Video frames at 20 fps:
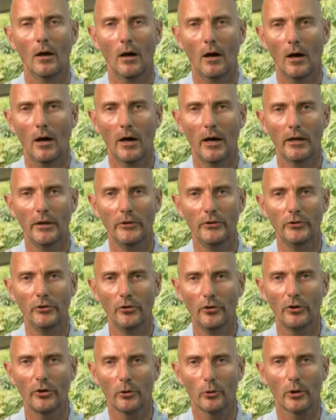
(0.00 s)
I
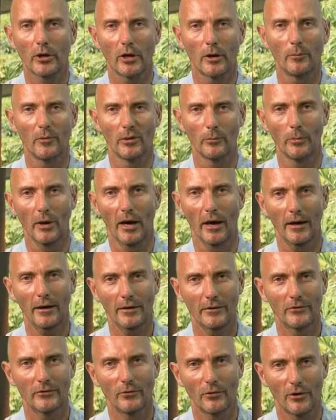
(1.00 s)
knew you were coming
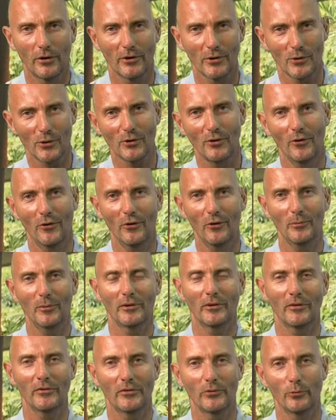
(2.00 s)
back to our show
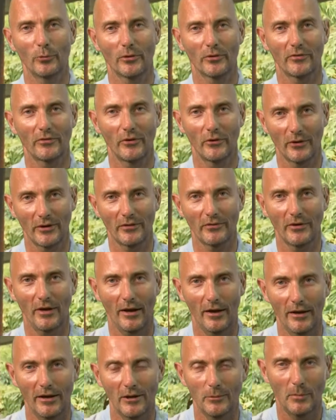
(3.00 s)
because you were so
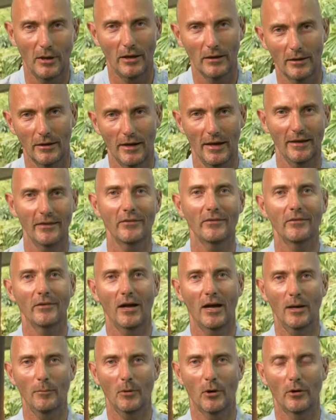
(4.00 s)
excited about last
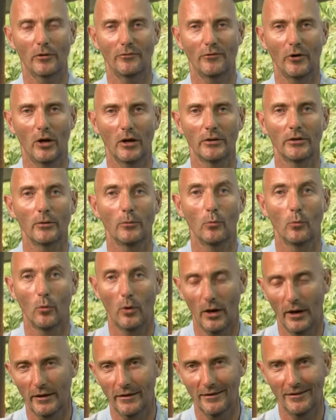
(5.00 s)
time, our volume
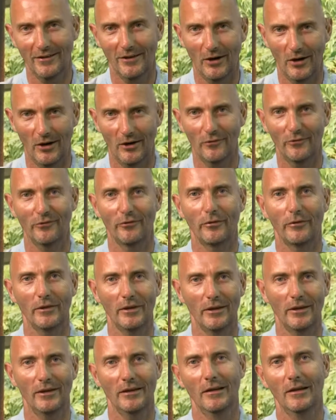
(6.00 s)
one of
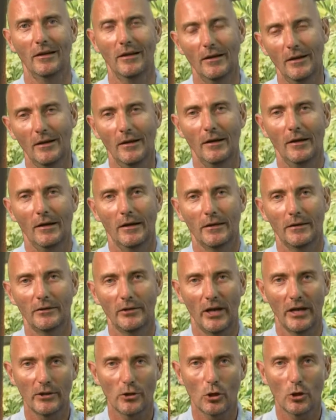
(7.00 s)
the
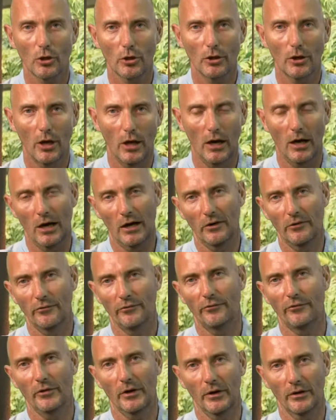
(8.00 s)
nature
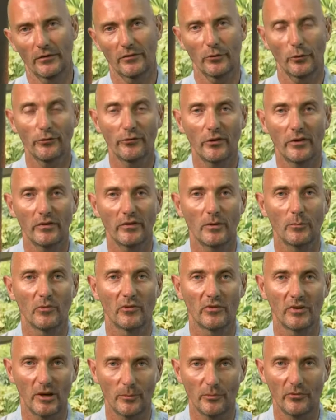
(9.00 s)
of uh, surface and
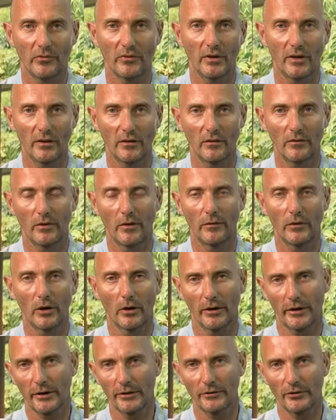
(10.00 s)
substance of the
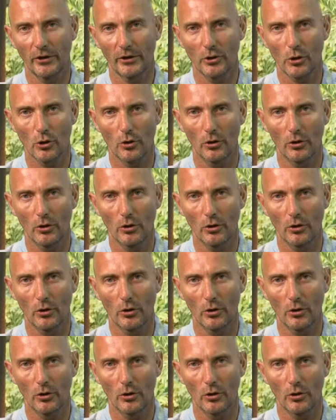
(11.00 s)
architecture